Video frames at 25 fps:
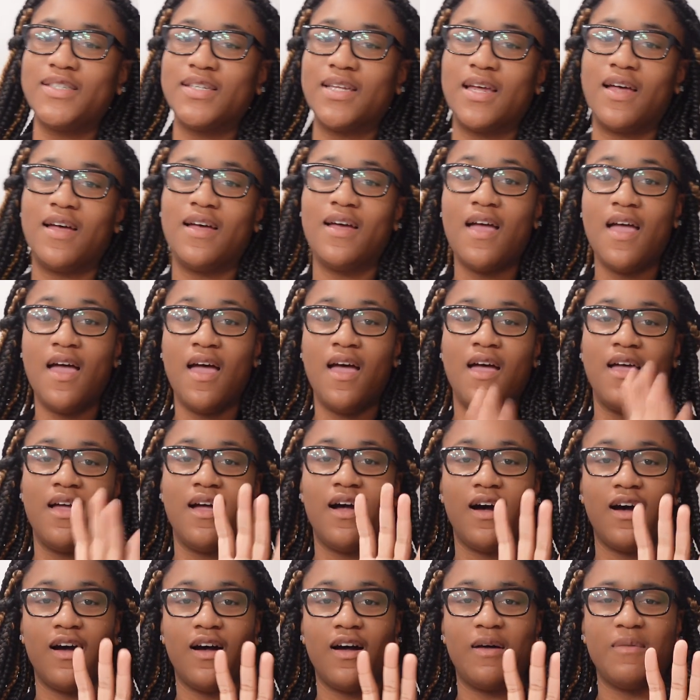to
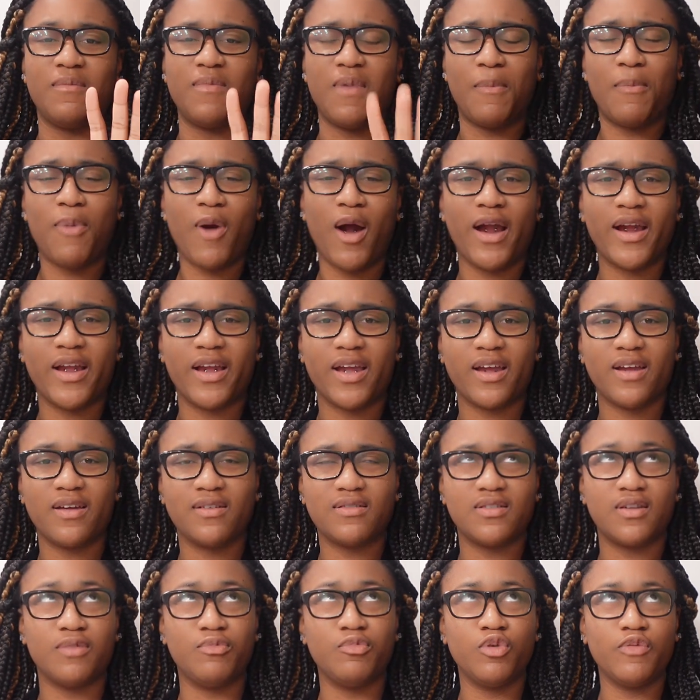um, a park,
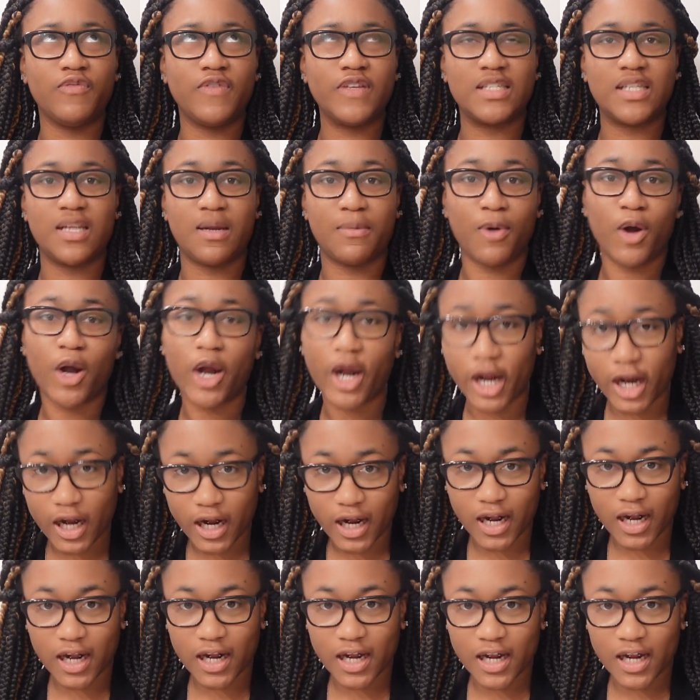the movies in a park.